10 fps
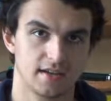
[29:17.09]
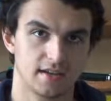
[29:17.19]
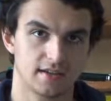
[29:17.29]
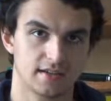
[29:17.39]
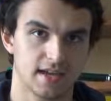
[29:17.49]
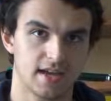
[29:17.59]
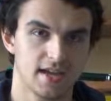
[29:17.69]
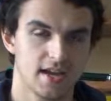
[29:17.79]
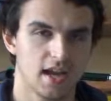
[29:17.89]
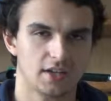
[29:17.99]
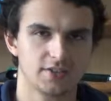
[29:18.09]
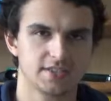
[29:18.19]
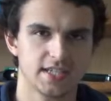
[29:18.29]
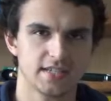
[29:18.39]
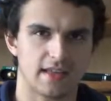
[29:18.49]
Okay, and you
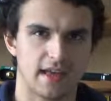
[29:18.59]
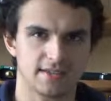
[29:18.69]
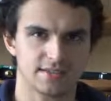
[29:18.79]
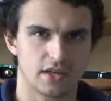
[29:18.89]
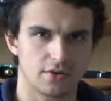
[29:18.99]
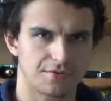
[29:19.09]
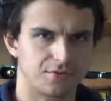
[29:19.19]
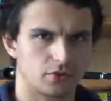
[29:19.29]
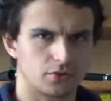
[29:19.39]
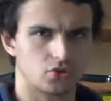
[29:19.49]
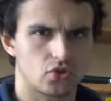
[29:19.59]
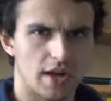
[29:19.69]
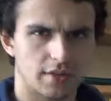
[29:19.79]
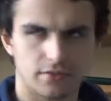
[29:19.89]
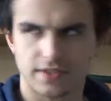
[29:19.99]
see that, so if you're on a
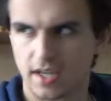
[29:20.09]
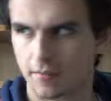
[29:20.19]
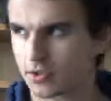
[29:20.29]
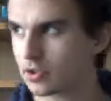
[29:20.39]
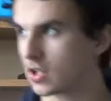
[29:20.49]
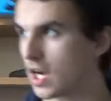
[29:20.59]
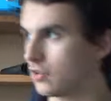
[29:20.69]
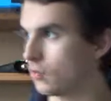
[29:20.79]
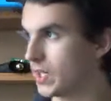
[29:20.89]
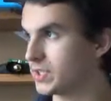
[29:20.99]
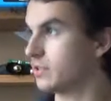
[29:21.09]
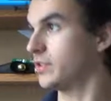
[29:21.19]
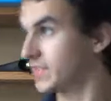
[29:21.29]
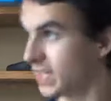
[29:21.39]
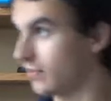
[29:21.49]
train, for example, and you look out the window and you
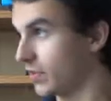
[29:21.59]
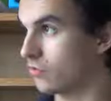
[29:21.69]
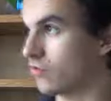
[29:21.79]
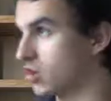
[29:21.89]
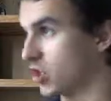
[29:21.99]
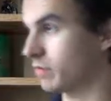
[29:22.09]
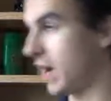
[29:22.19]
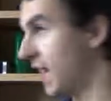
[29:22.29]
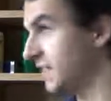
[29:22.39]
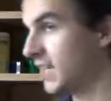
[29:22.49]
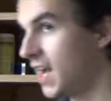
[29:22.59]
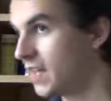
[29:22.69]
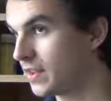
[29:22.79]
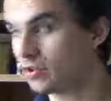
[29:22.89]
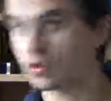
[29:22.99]
see everything rushing past, then you